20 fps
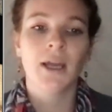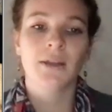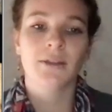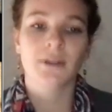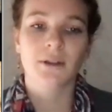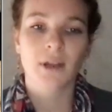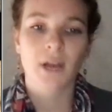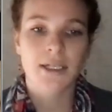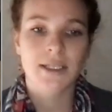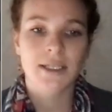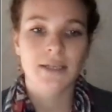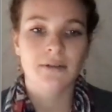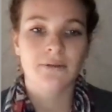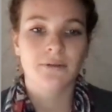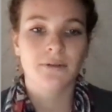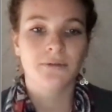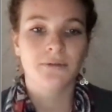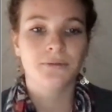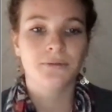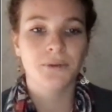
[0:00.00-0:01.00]
The loss of
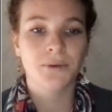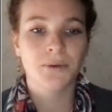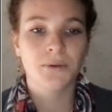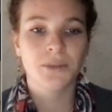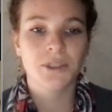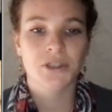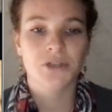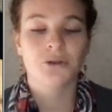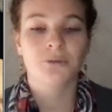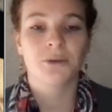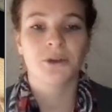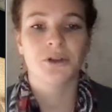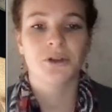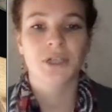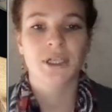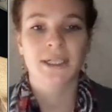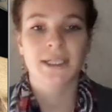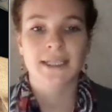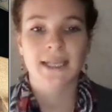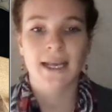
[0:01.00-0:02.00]
food
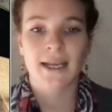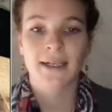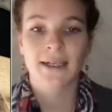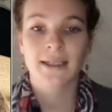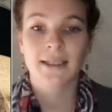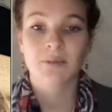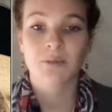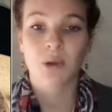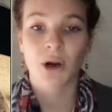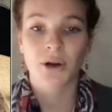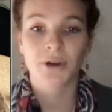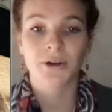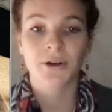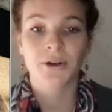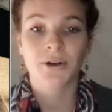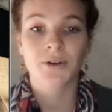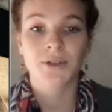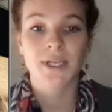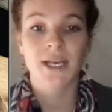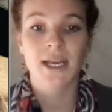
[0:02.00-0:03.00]
distribution sites,
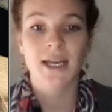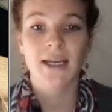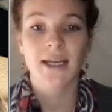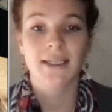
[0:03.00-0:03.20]
partners,